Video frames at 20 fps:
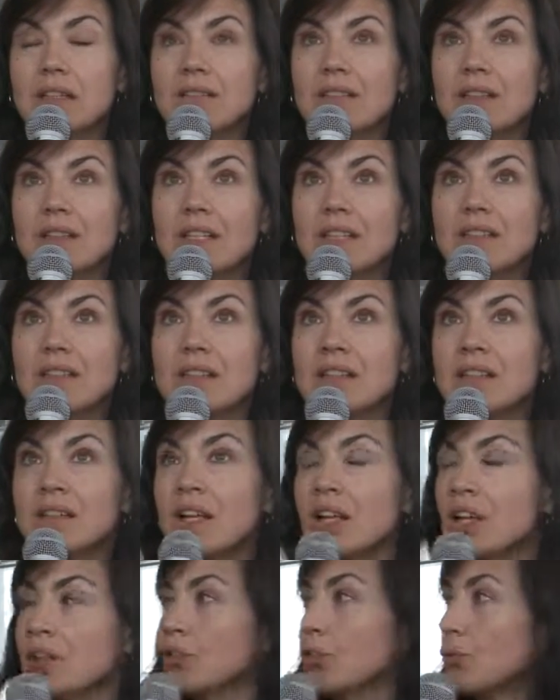it
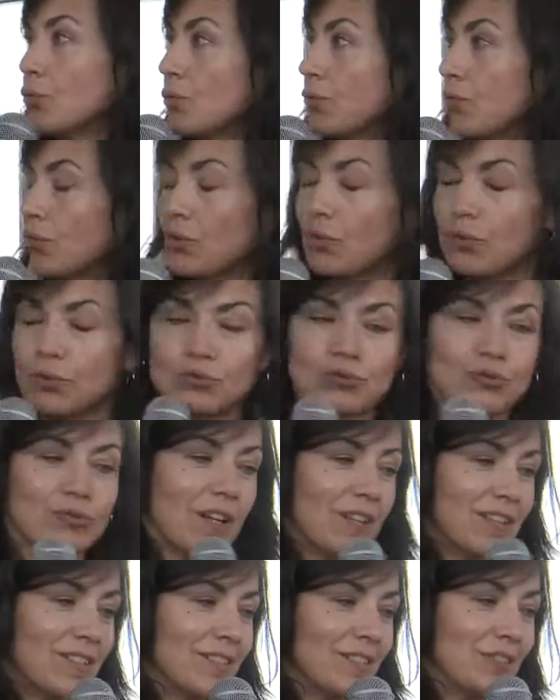didn't, you, you,
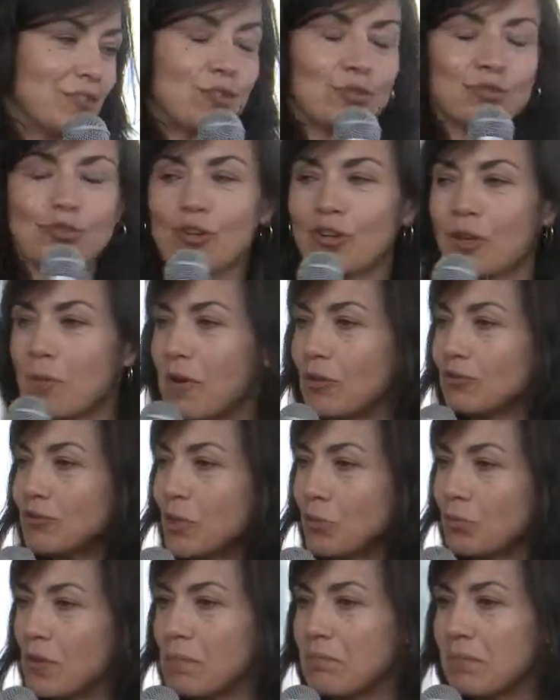you talk about
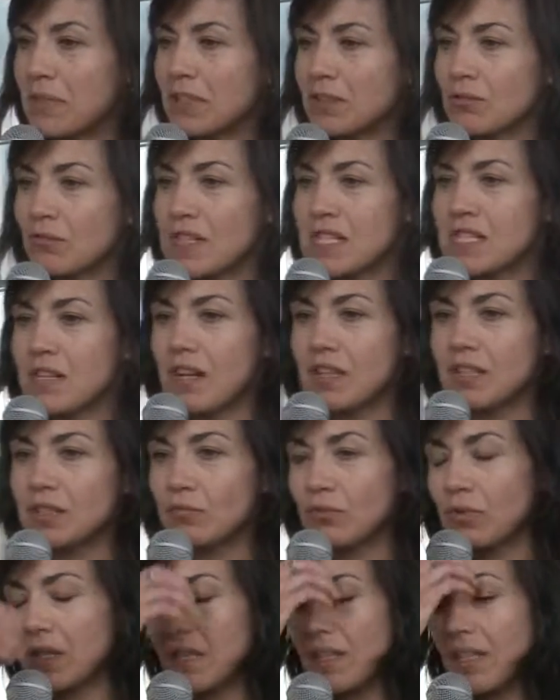the equipment, we
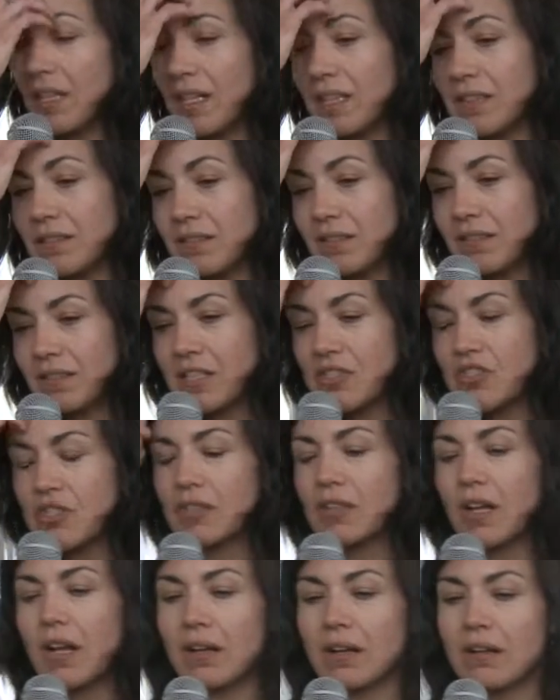started with a
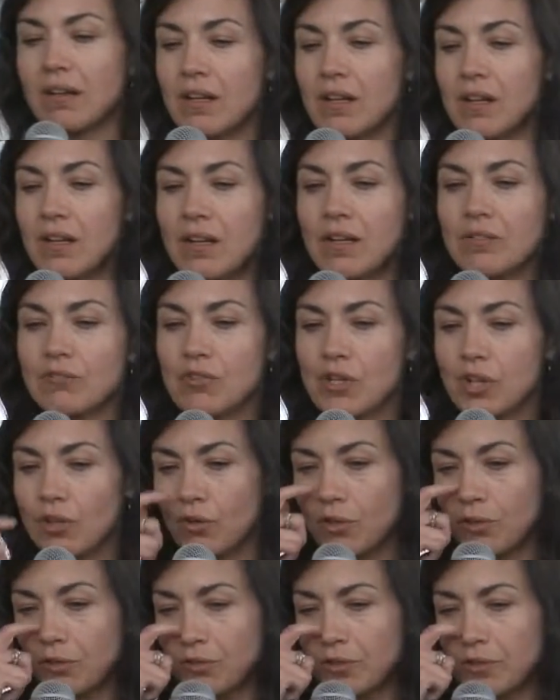digital
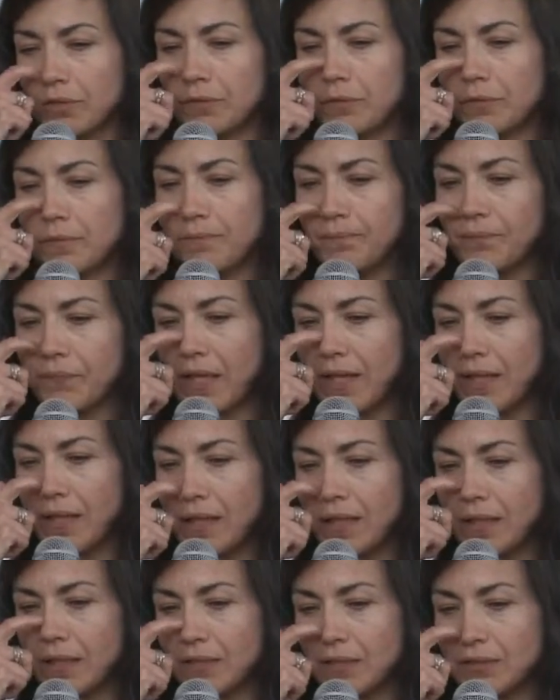recorder,
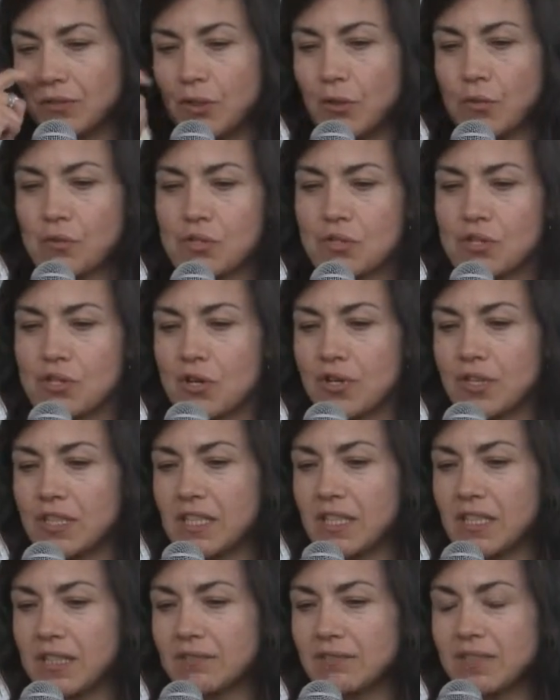uh, those
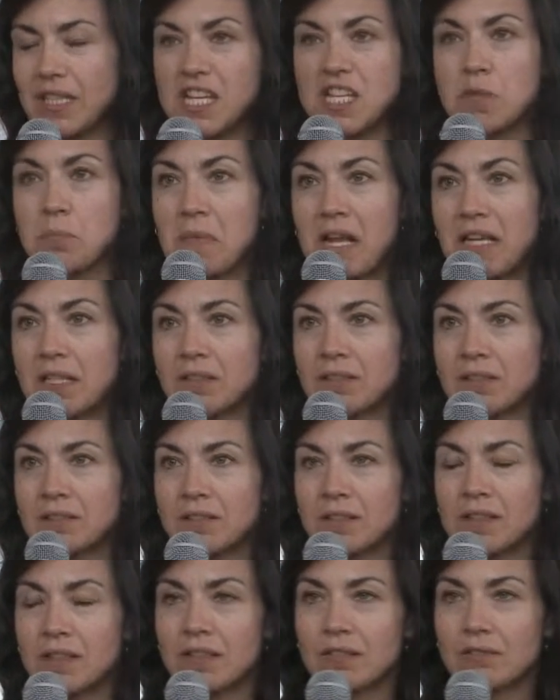Sony Discman
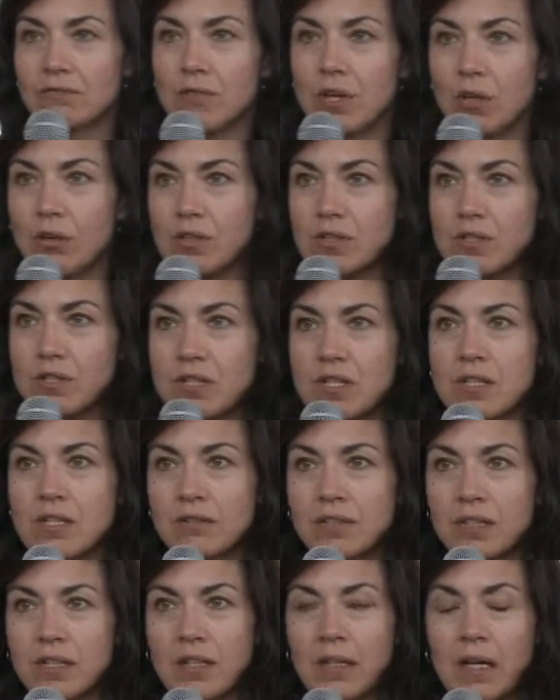
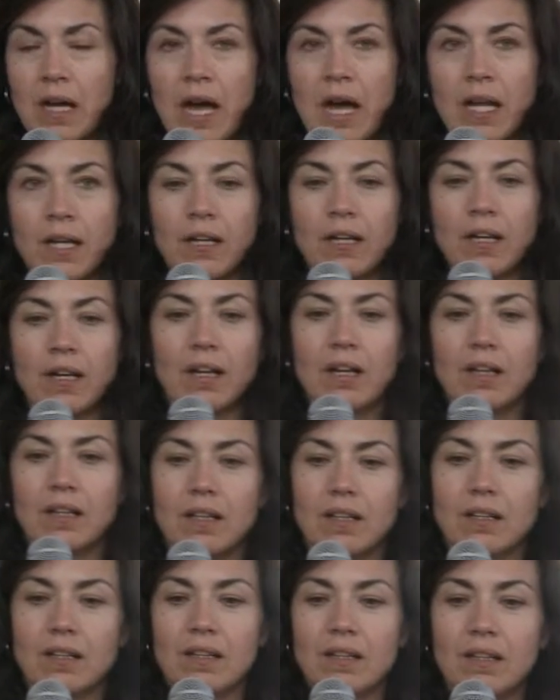records and,
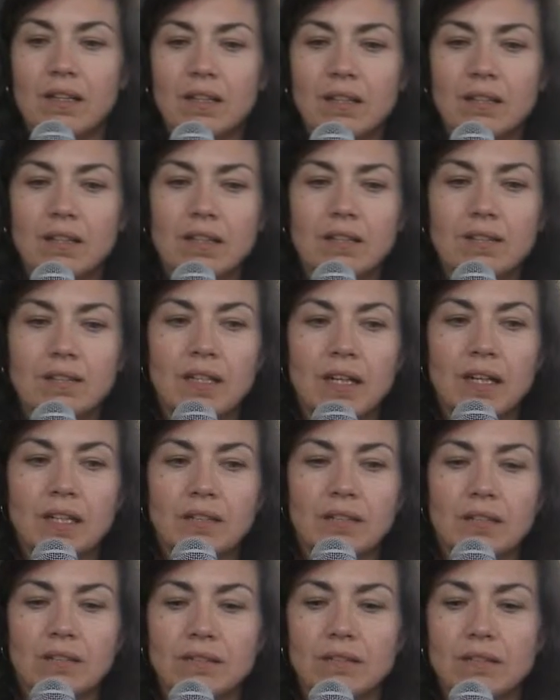uh,
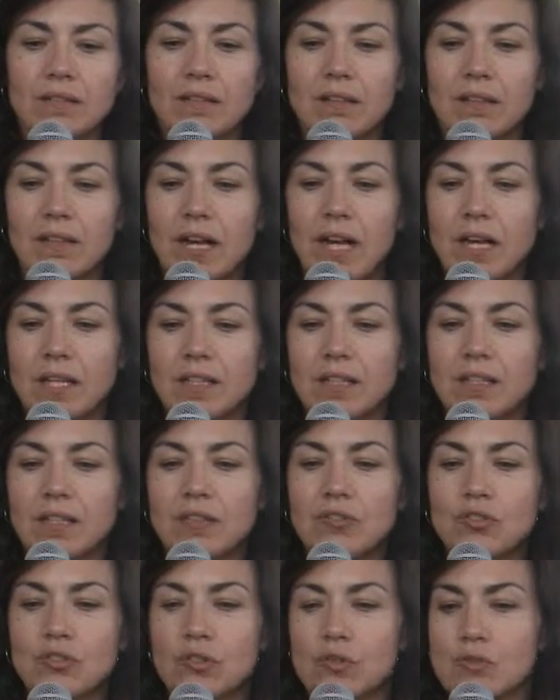and uh, I
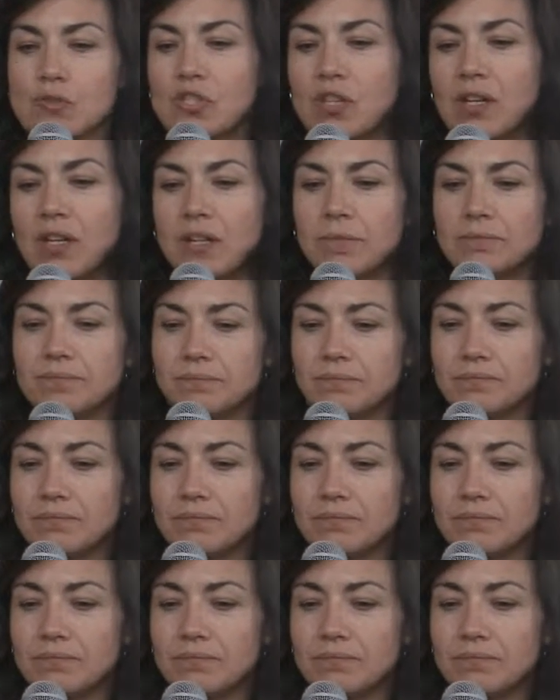used um,